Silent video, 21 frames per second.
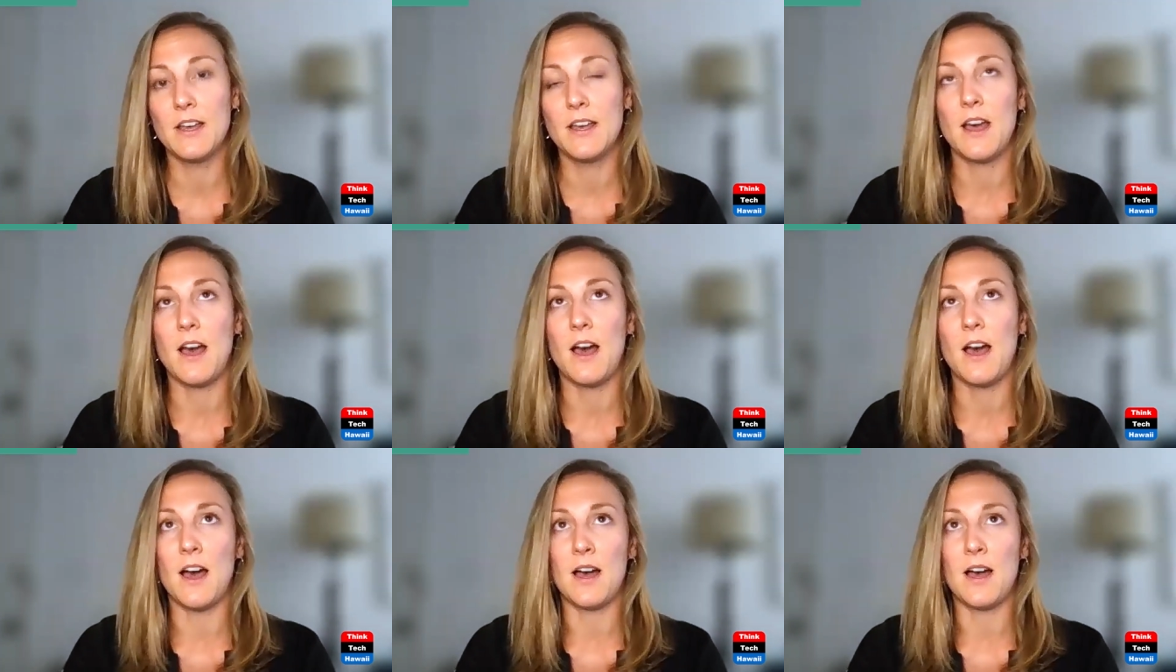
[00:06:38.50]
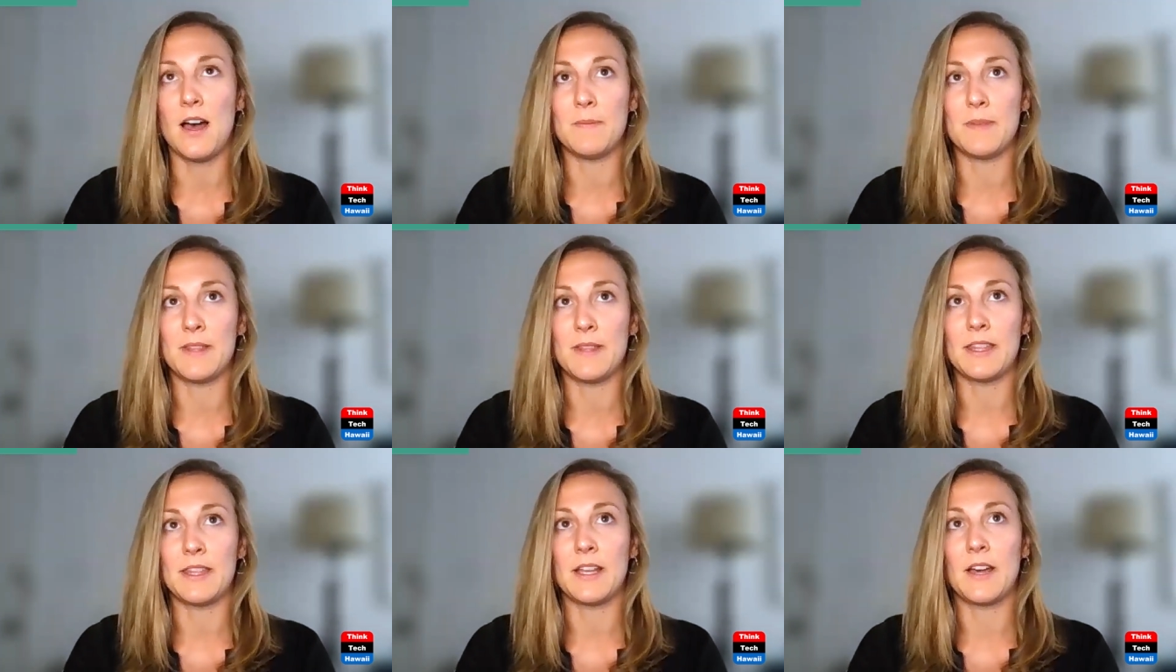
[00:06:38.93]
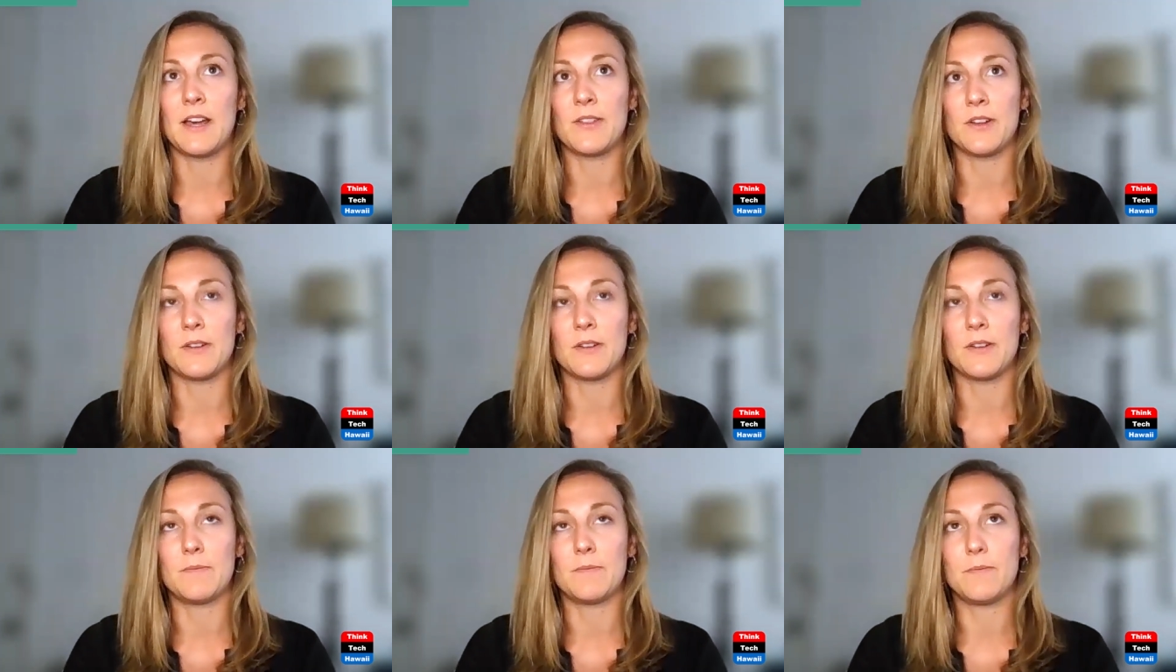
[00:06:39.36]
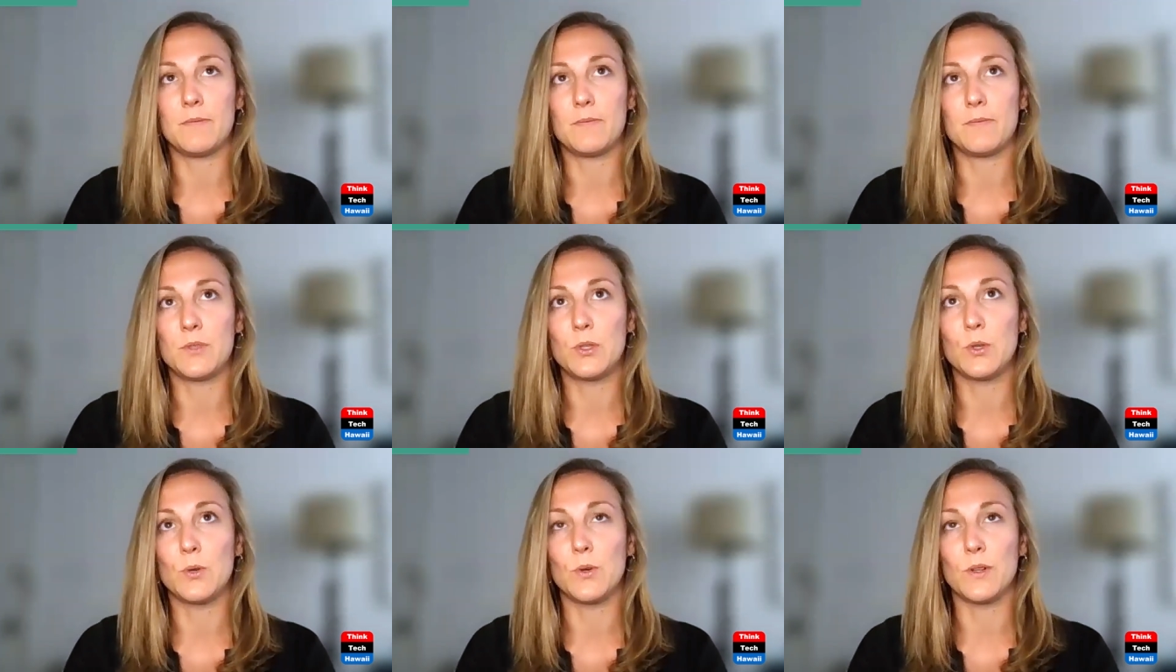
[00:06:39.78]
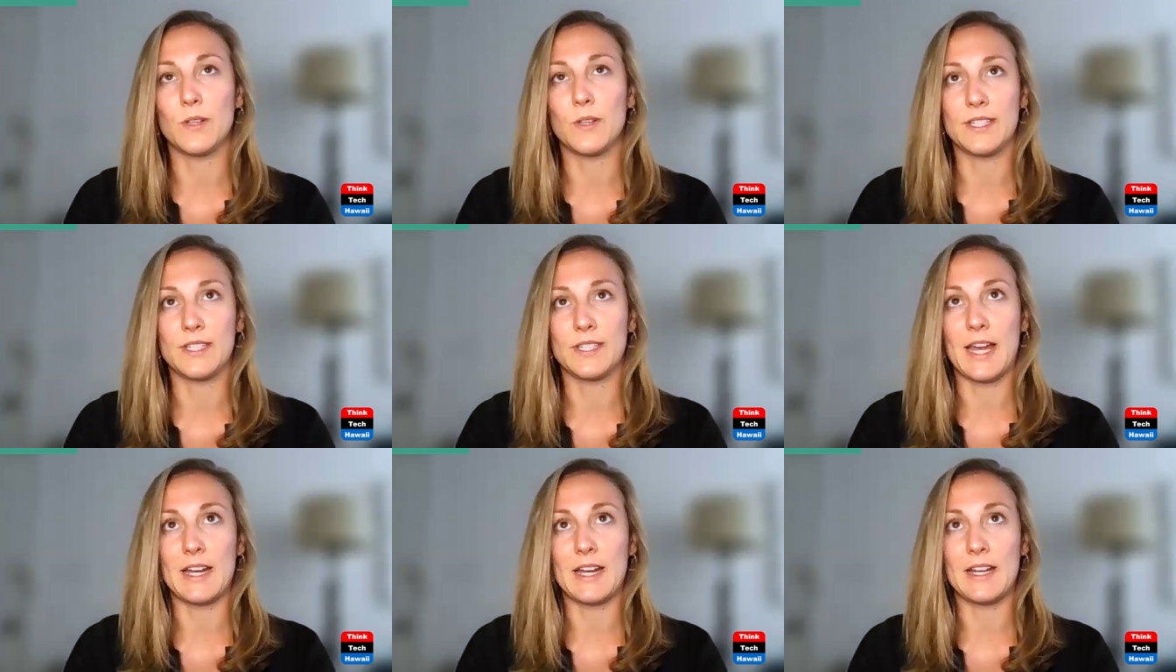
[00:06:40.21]
Um, and then the other tool is
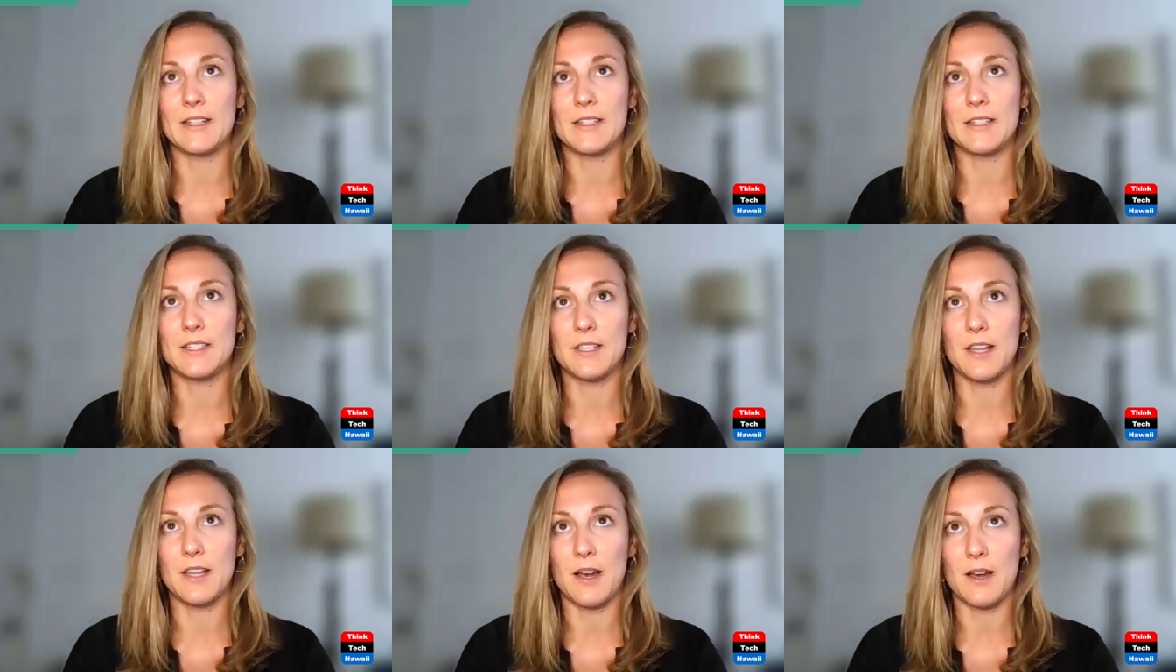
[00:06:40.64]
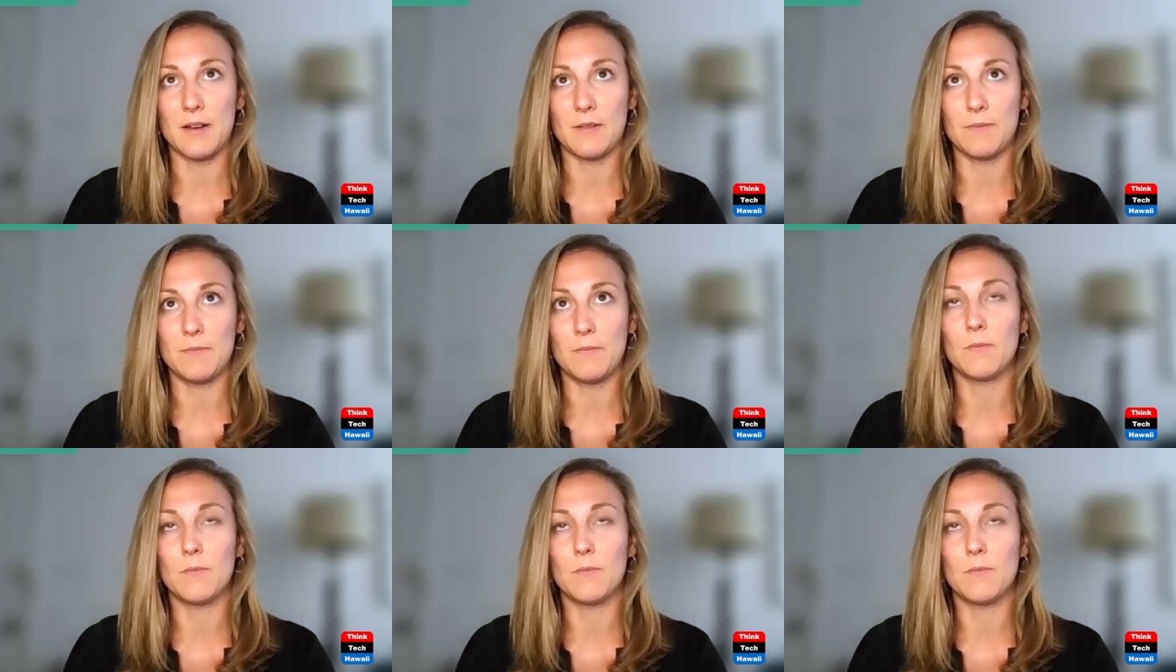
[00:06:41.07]
that it's uh,